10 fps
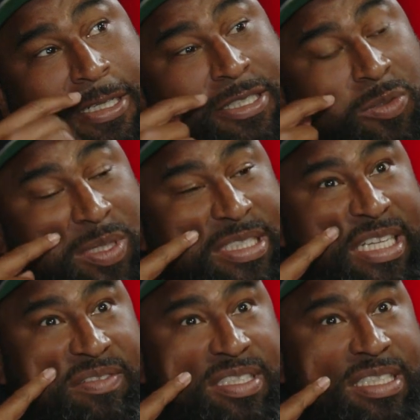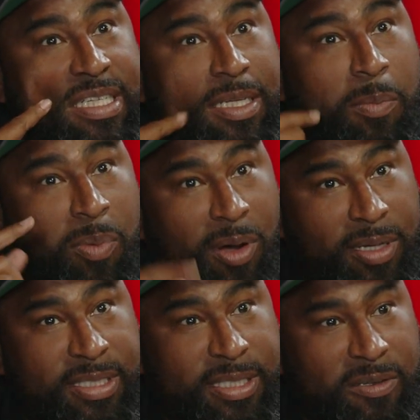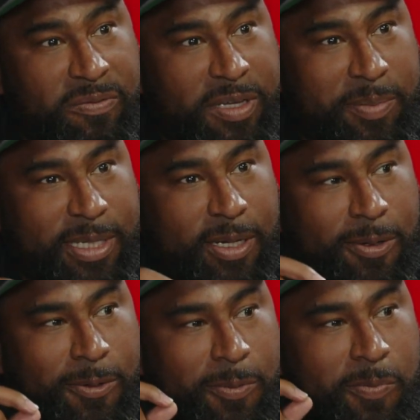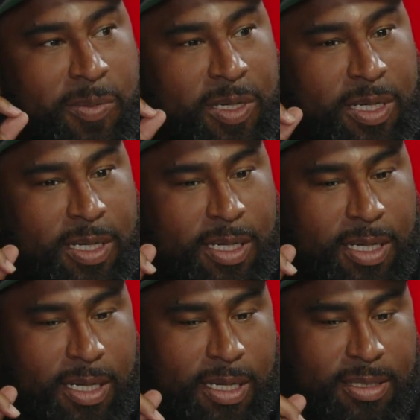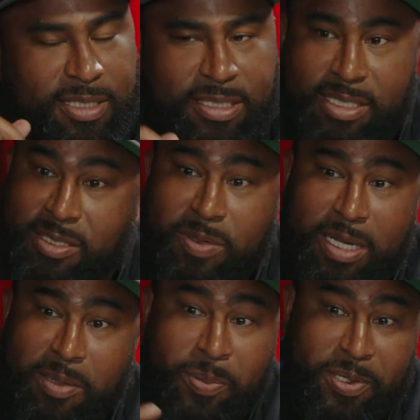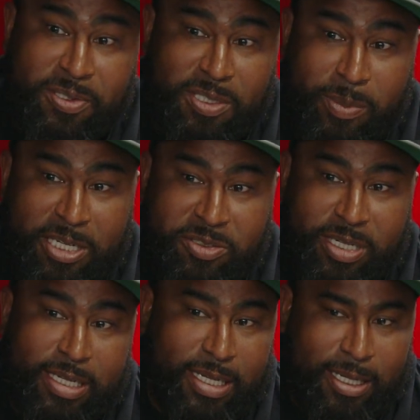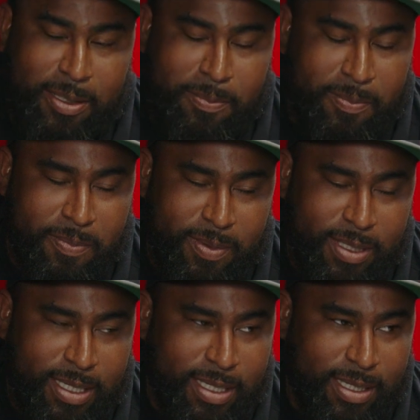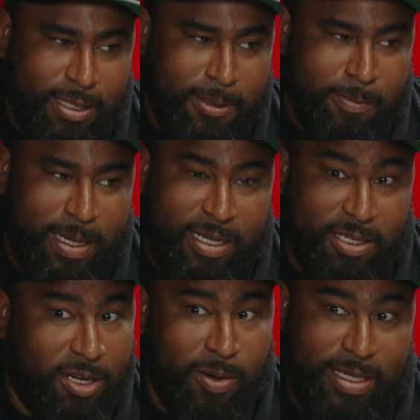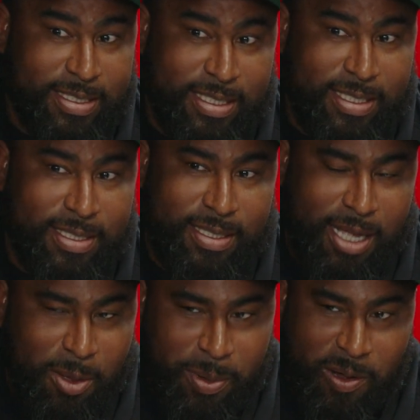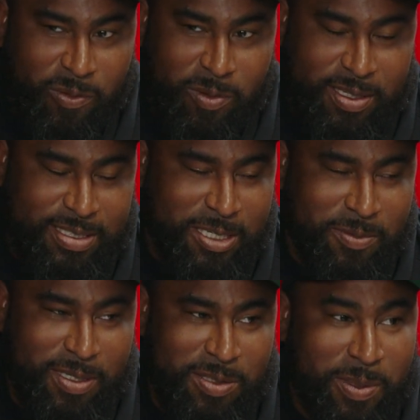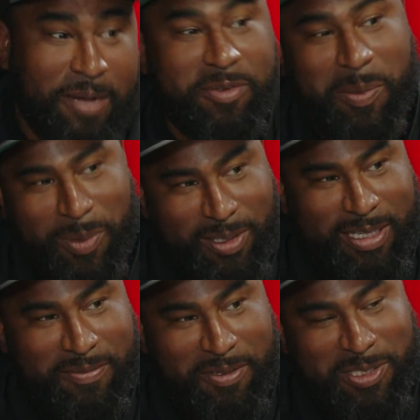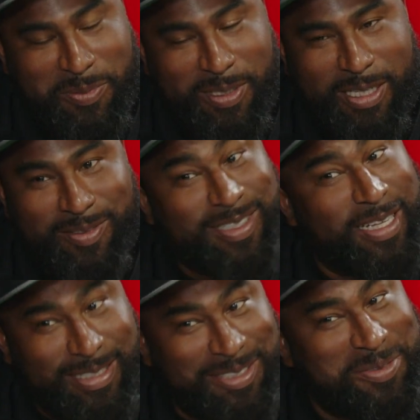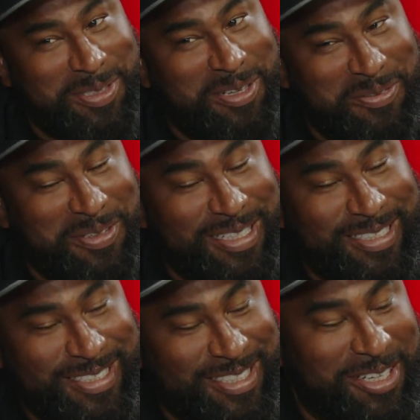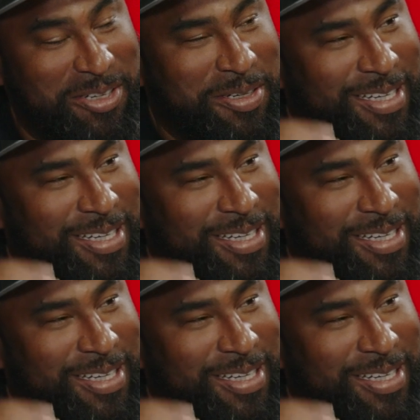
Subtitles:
in 2017 and bought a single family home just as a way to produce some extra income. I had no idea how powerful real estate was, but after I bought that first one, I was like, this was kind of fun. So